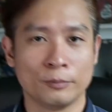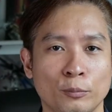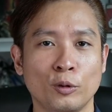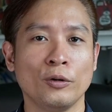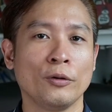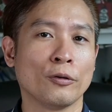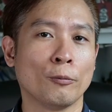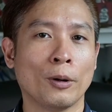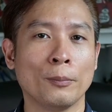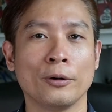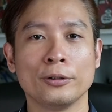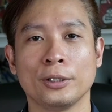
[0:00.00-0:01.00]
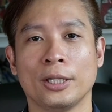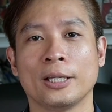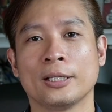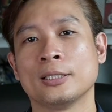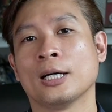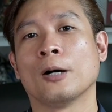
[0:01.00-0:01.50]
Moving from one point to
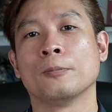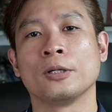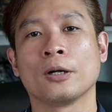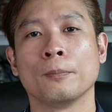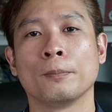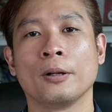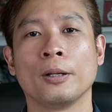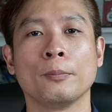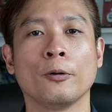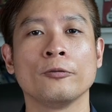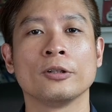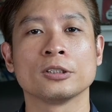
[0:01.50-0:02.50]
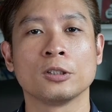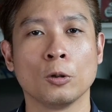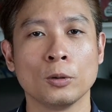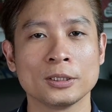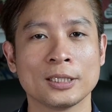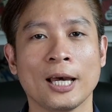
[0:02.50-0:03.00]
another, I'll be comparing both the
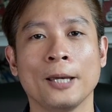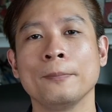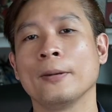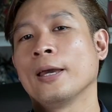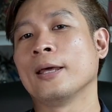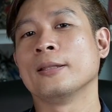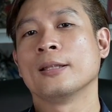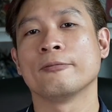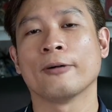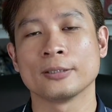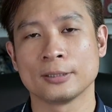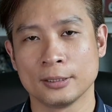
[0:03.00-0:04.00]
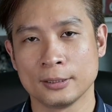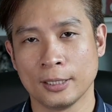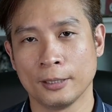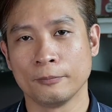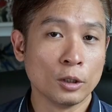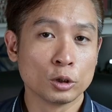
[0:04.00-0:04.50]
slowest time and the fastest
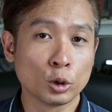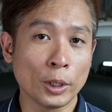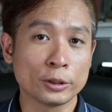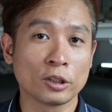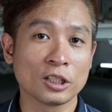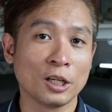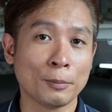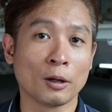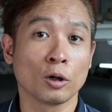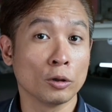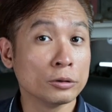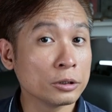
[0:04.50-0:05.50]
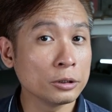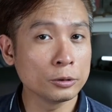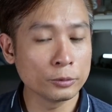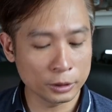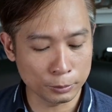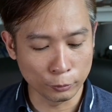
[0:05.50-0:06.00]
time. So we are talking about
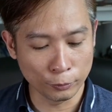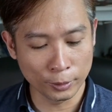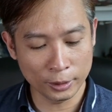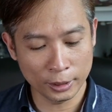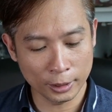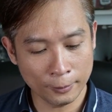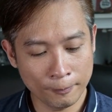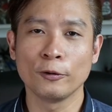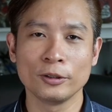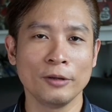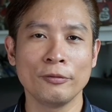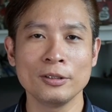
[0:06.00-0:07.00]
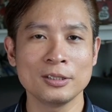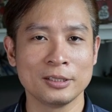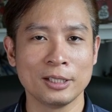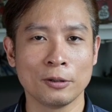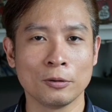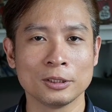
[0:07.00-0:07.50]
continuous movement here. For different
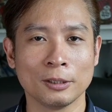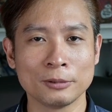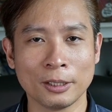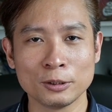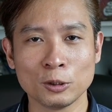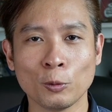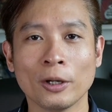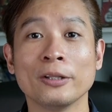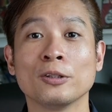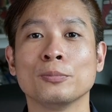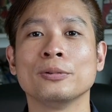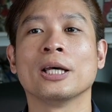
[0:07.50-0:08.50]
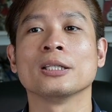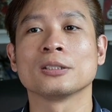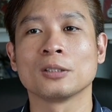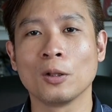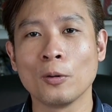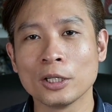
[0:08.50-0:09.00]
scenarios, sometimes you want it to be as
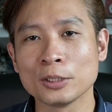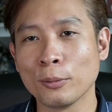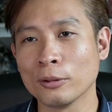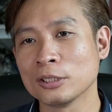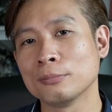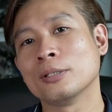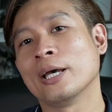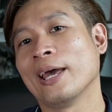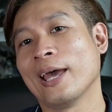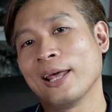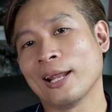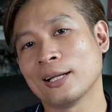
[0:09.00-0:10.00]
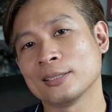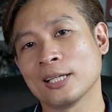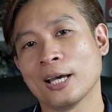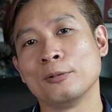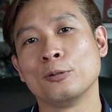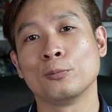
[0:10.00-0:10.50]
slow as possible and another
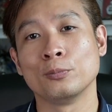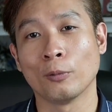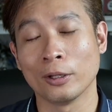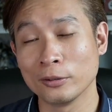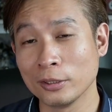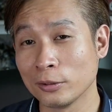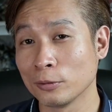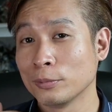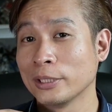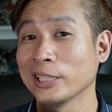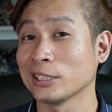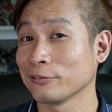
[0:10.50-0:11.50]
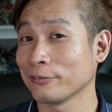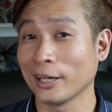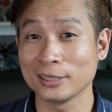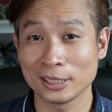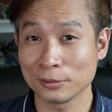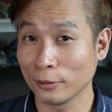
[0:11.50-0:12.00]
time you want it to be as
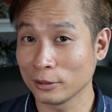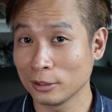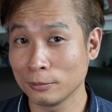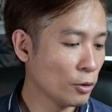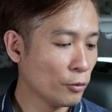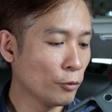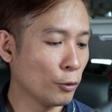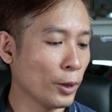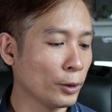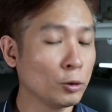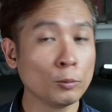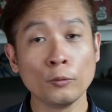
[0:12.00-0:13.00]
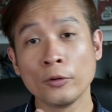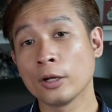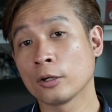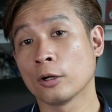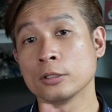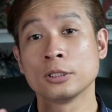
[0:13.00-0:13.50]
fast as possible. For Rhino moving
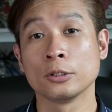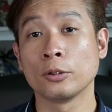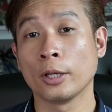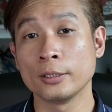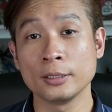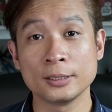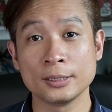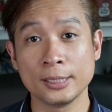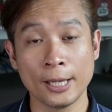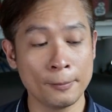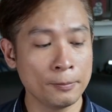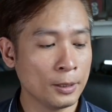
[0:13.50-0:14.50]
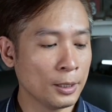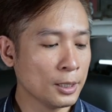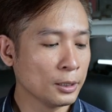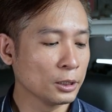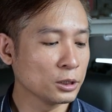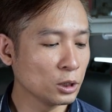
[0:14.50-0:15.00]
across the 20
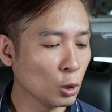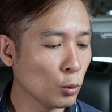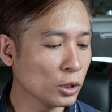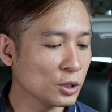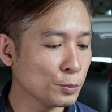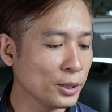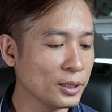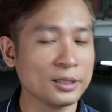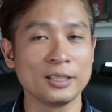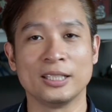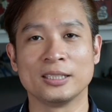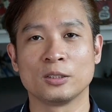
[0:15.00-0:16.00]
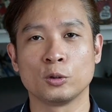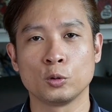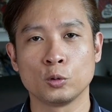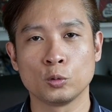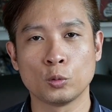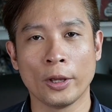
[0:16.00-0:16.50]
cm, the slowest speed is
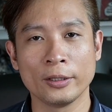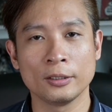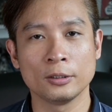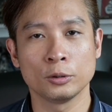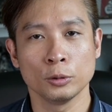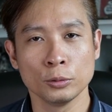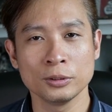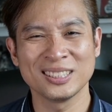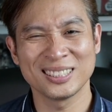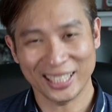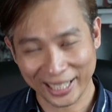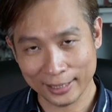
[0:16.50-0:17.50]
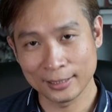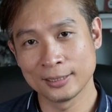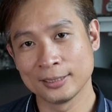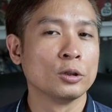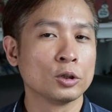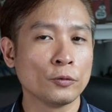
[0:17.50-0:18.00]
22
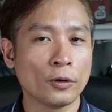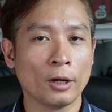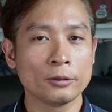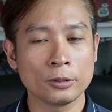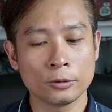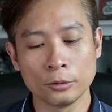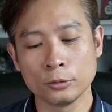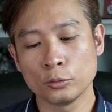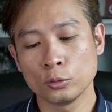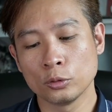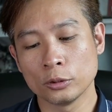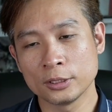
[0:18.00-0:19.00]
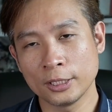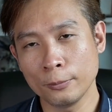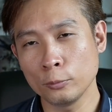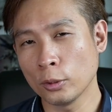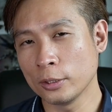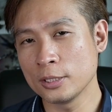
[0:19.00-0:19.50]
seconds. So for Edelkrone, the
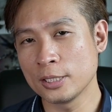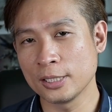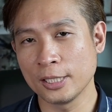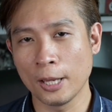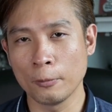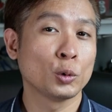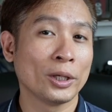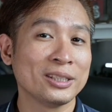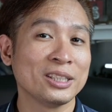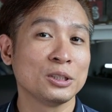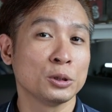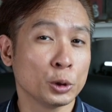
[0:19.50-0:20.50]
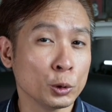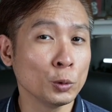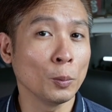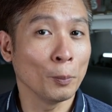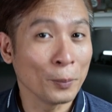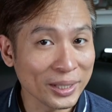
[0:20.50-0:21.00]
same 20 cm,
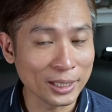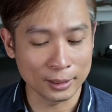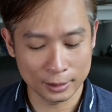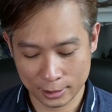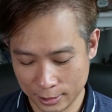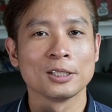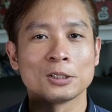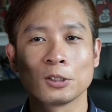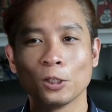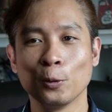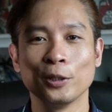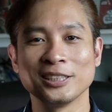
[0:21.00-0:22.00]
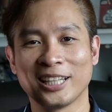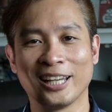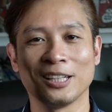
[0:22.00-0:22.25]
22 minutes. The slowest get